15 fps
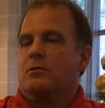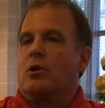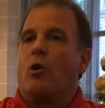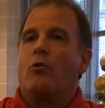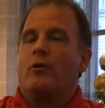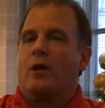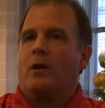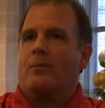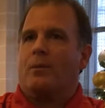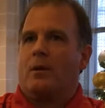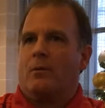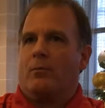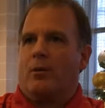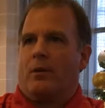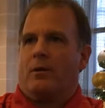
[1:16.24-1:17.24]

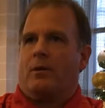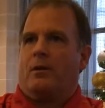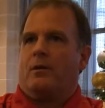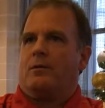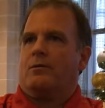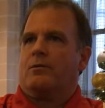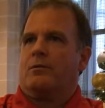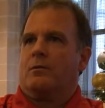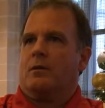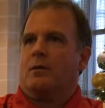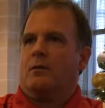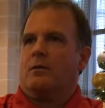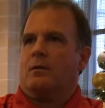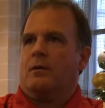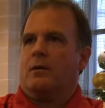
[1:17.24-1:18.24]
goalkeeping abilities,
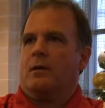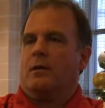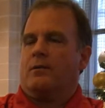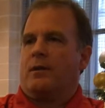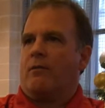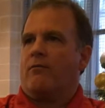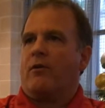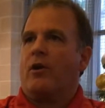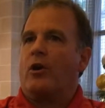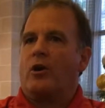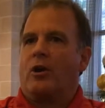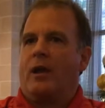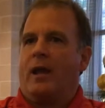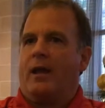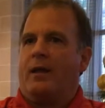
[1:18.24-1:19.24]
he's got very
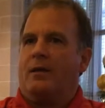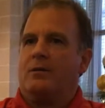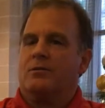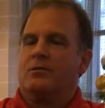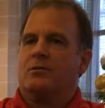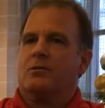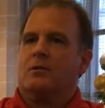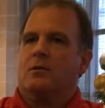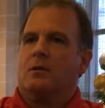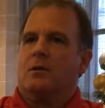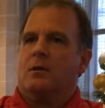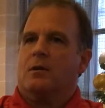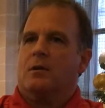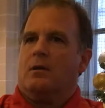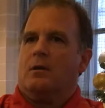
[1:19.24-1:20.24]
good hands.
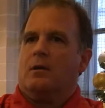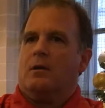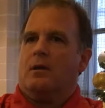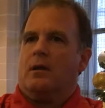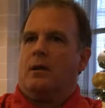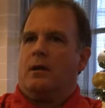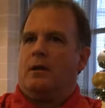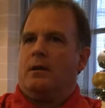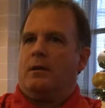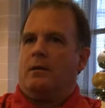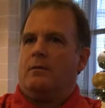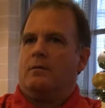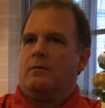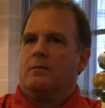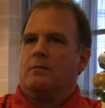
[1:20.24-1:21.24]
He